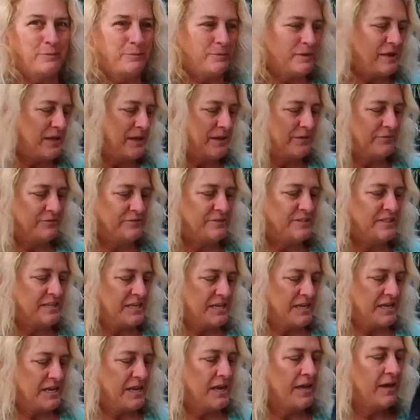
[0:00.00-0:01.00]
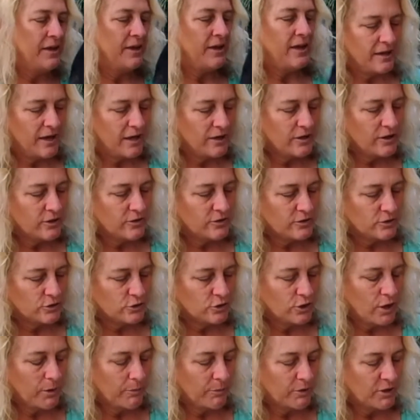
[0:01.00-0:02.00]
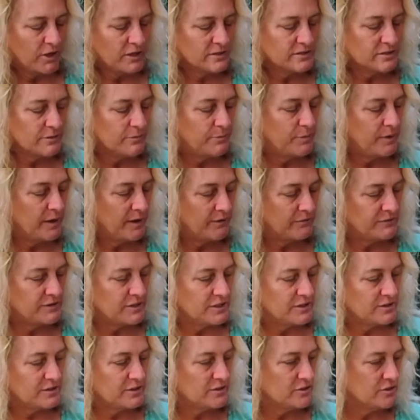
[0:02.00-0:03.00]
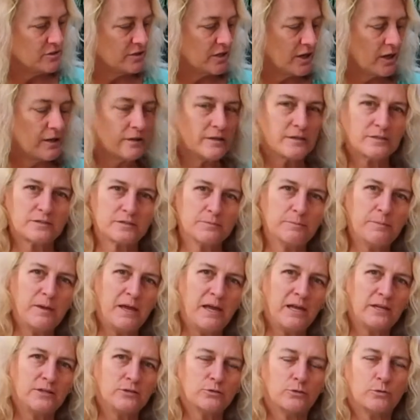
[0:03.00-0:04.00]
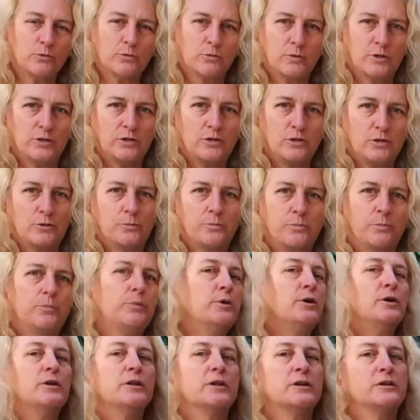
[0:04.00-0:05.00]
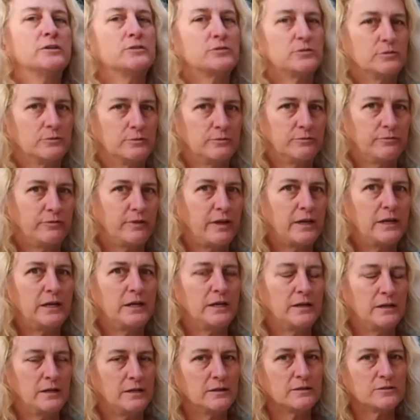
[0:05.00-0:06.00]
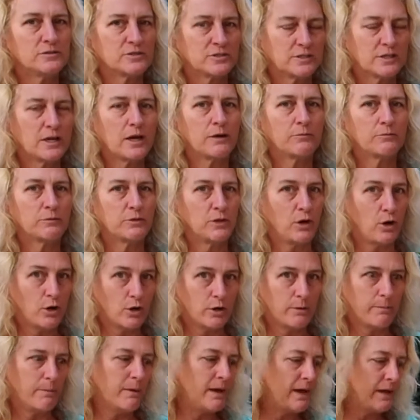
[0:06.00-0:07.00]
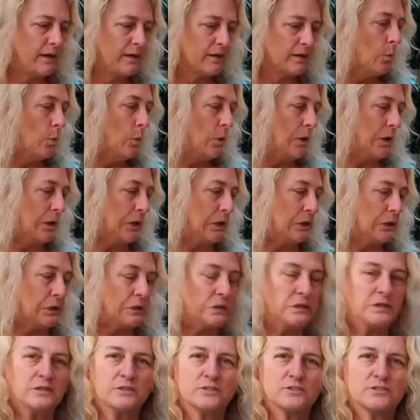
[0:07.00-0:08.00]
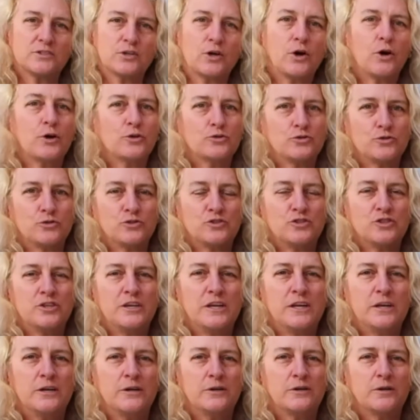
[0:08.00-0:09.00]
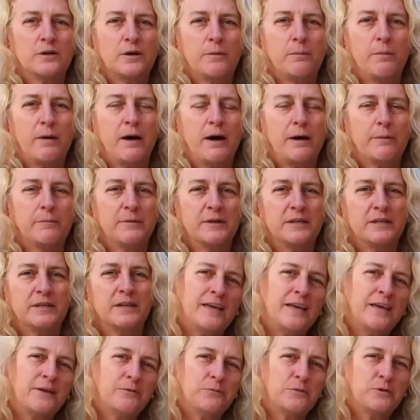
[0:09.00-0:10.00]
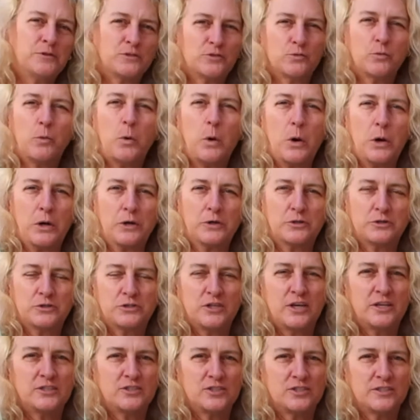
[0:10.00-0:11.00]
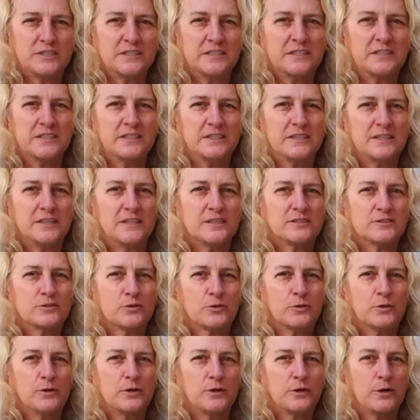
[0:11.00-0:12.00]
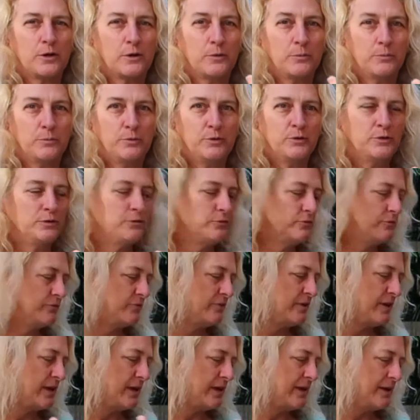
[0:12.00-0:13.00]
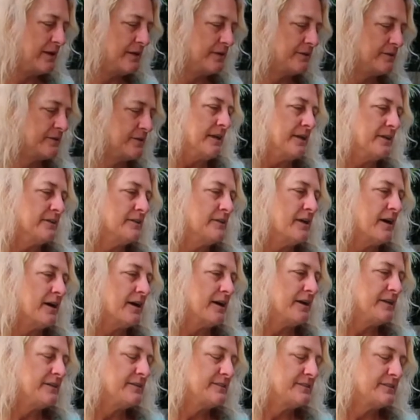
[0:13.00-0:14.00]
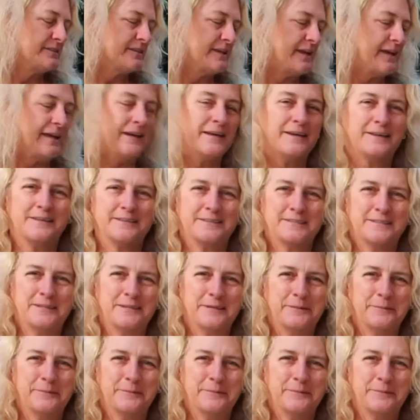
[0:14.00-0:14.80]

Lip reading: PFD. And I know there are a couple kinds of PFDs. There's the kind that's manual where you pull it to inflate it, and then there's the kind with the automatic where there's a cartridge in here and a bobbin, and once water touches it, it's going to go poof and ignite and